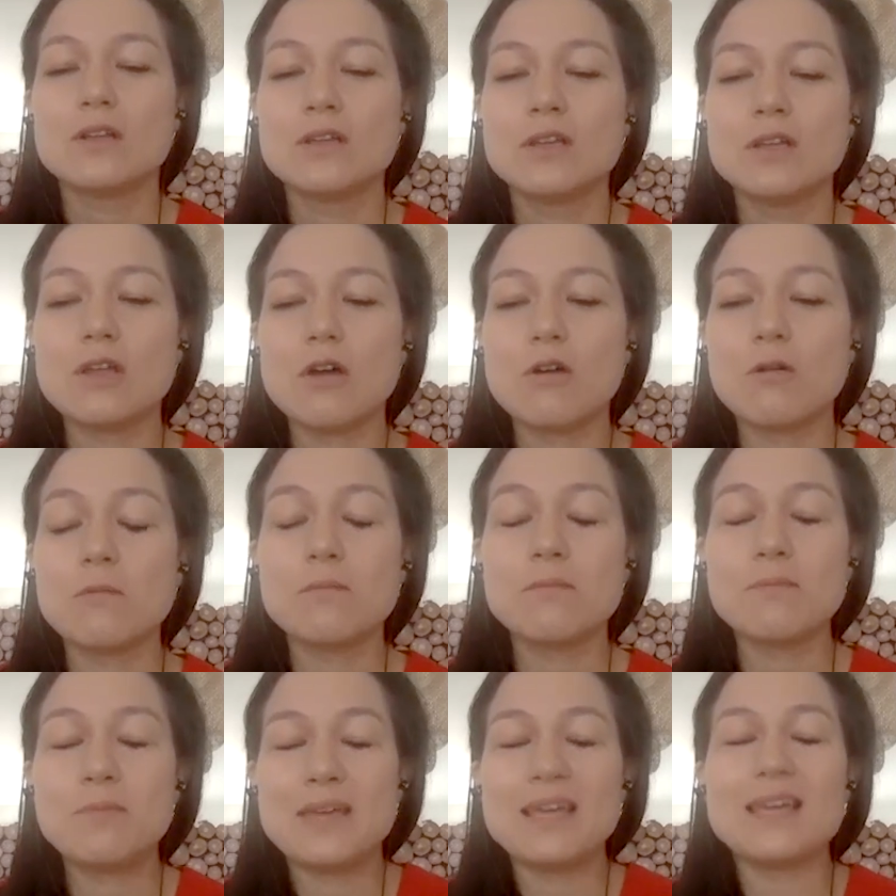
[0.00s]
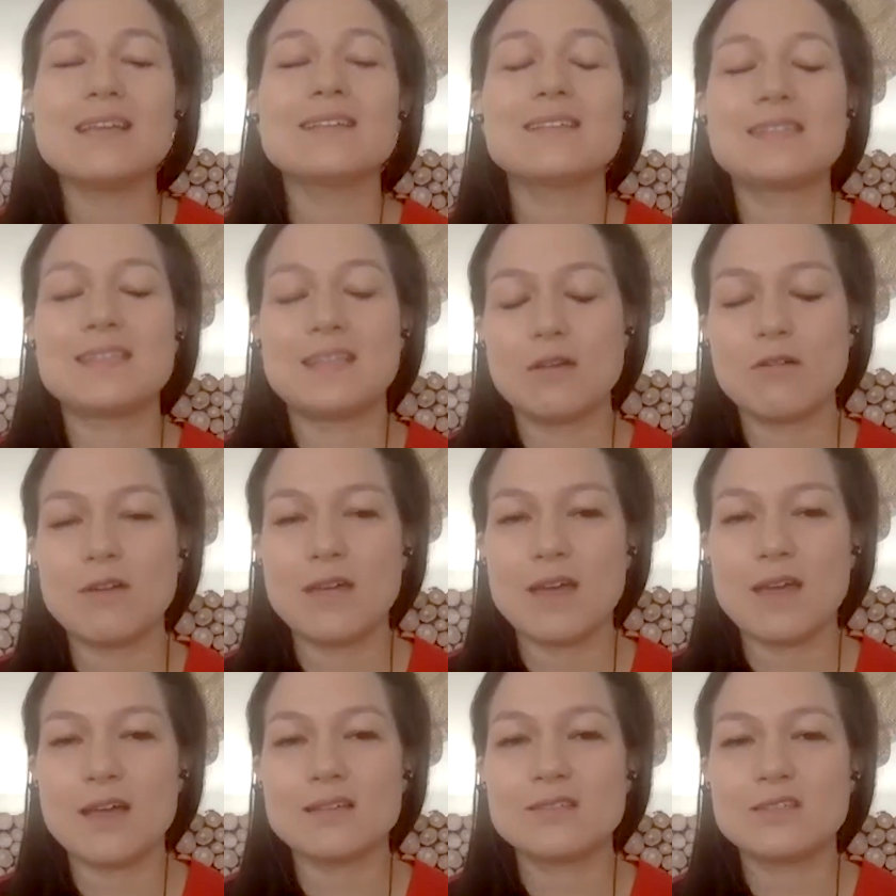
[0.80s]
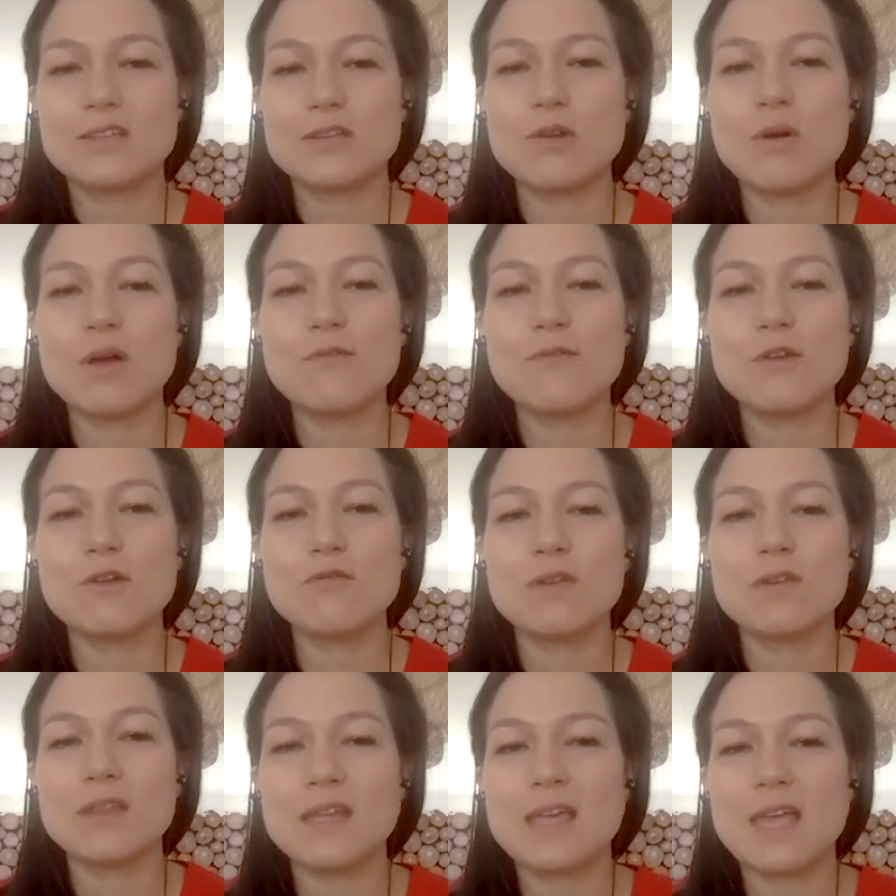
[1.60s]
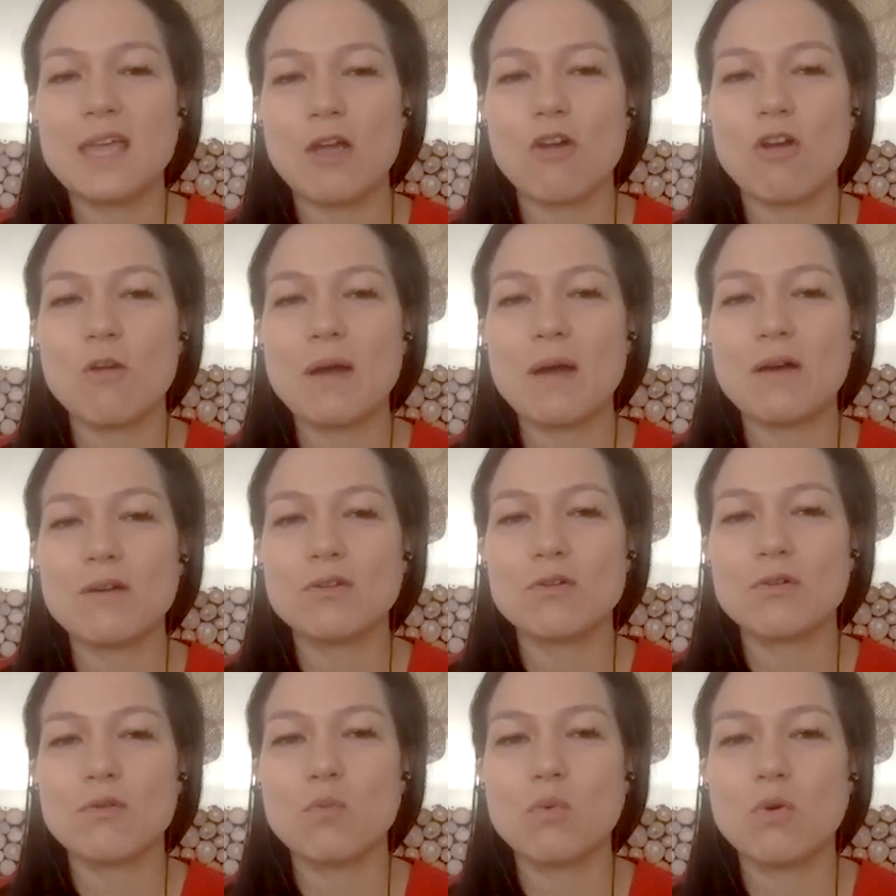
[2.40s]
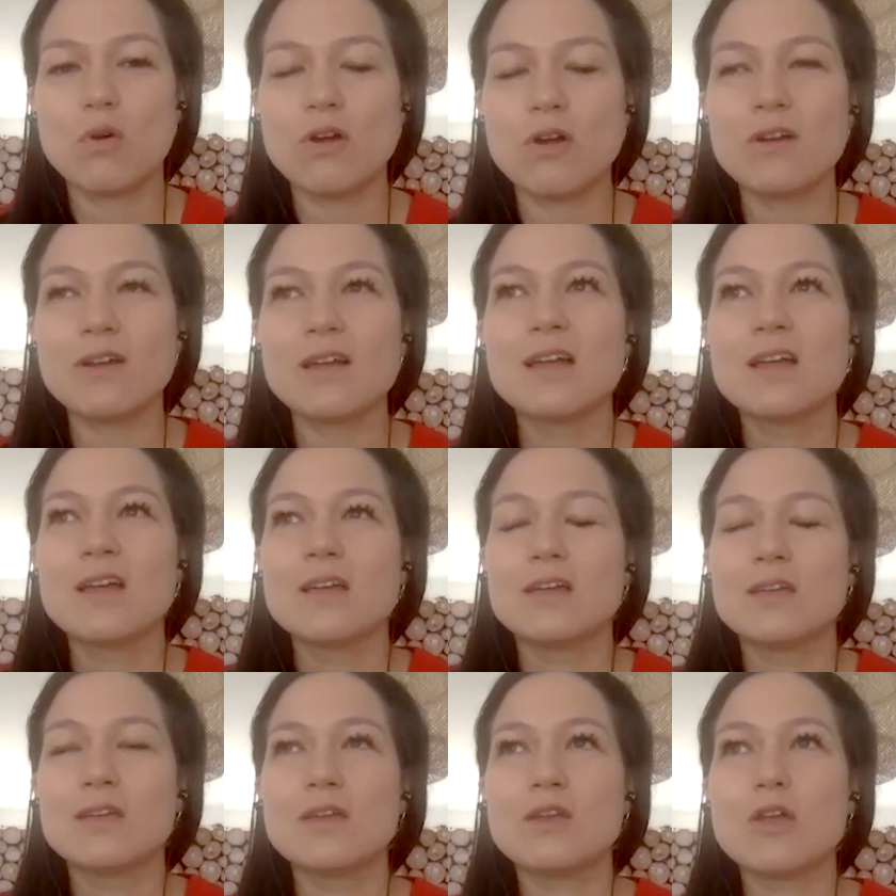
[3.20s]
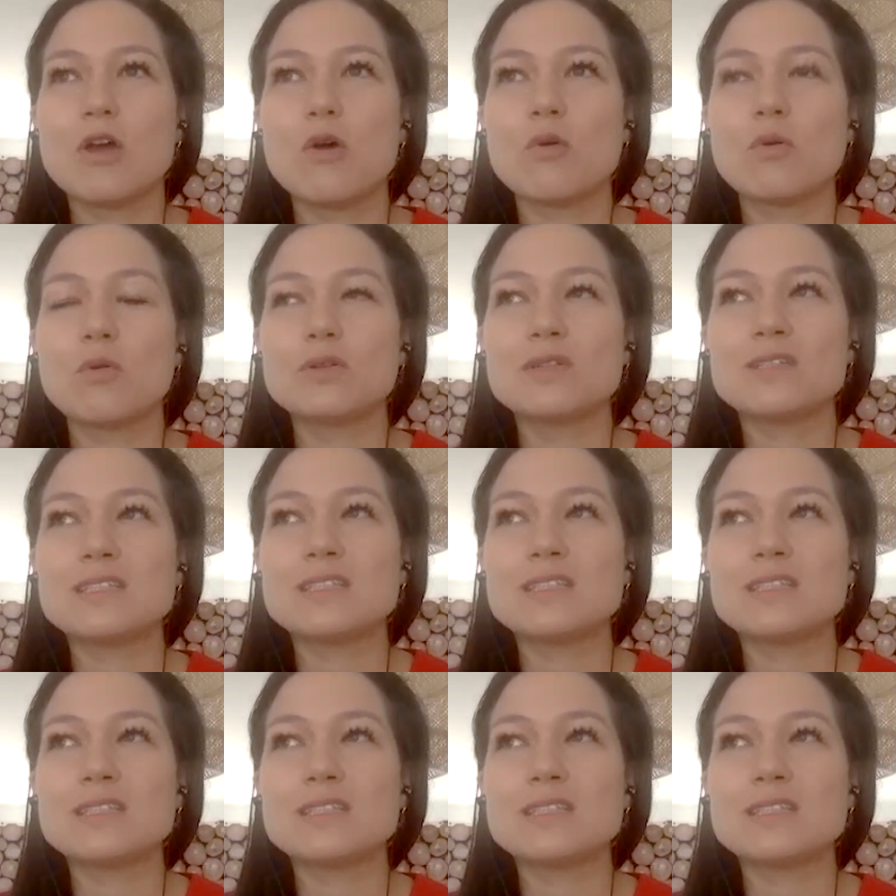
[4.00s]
you know, being serious. You know, if you really care about your work, you know,